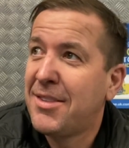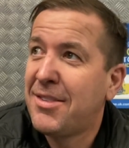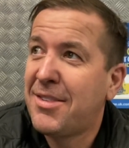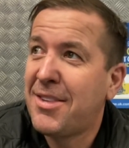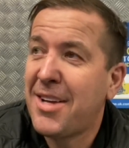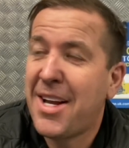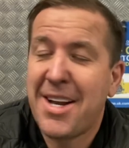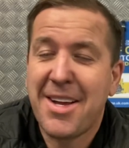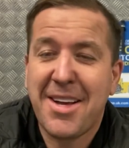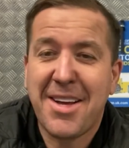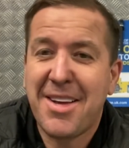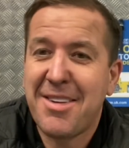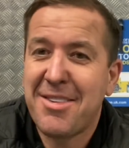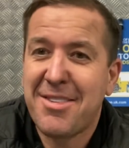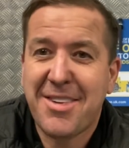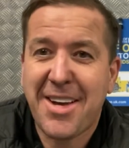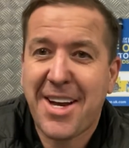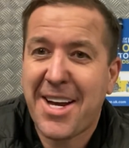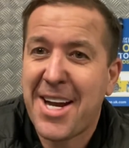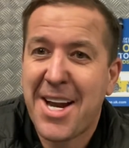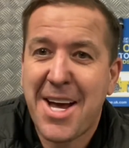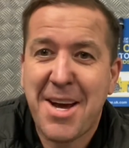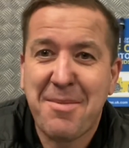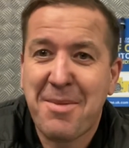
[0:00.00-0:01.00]

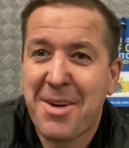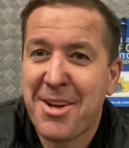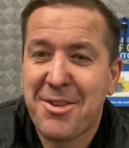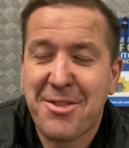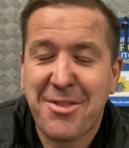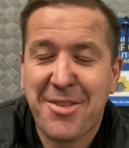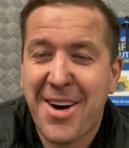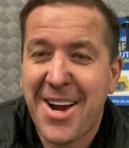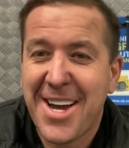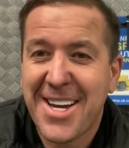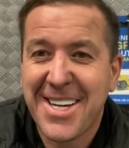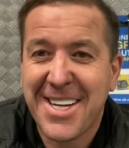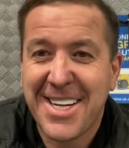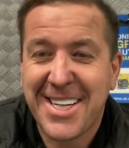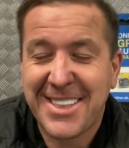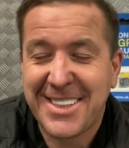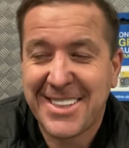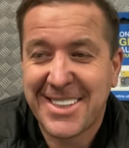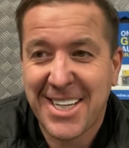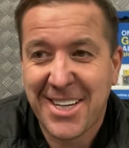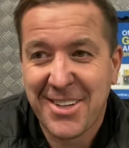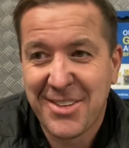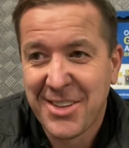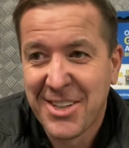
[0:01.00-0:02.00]
Second hand ones for 80.
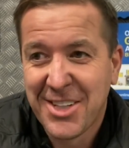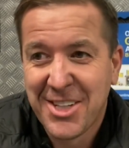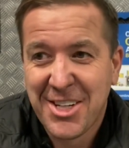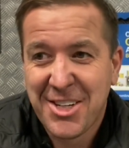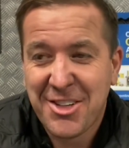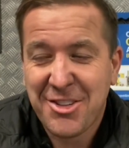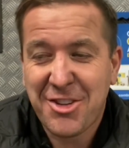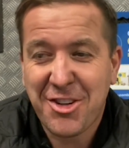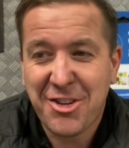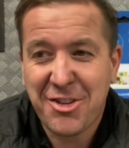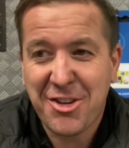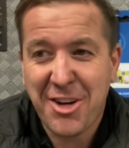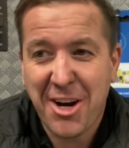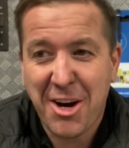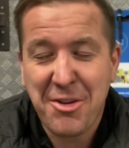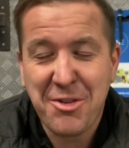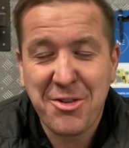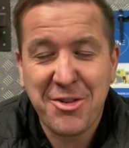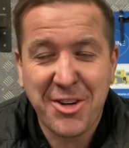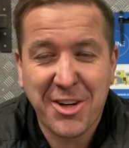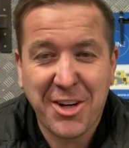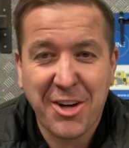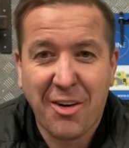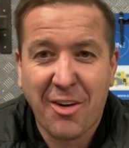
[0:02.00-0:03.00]
So just
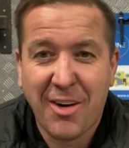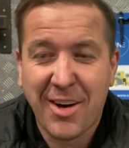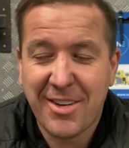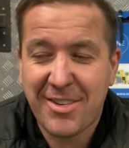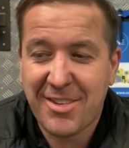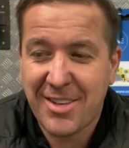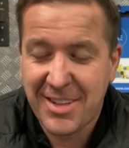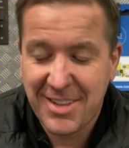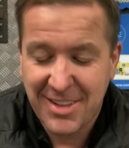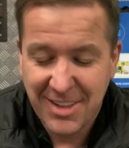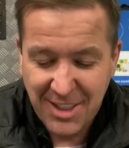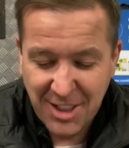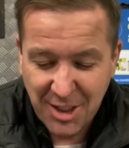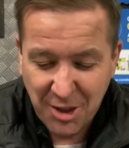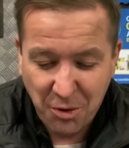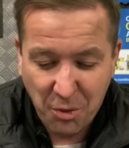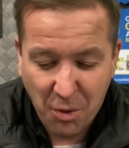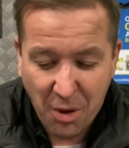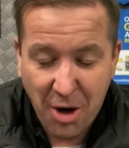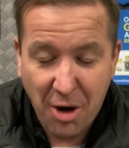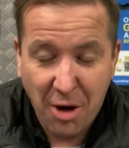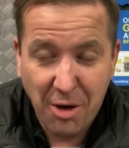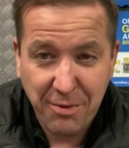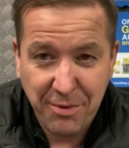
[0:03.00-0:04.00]
shows you guys, and
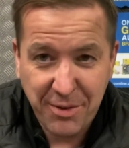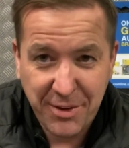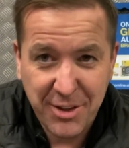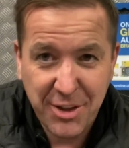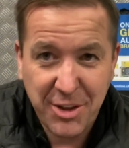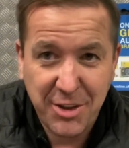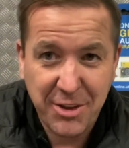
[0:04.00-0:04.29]
quite often you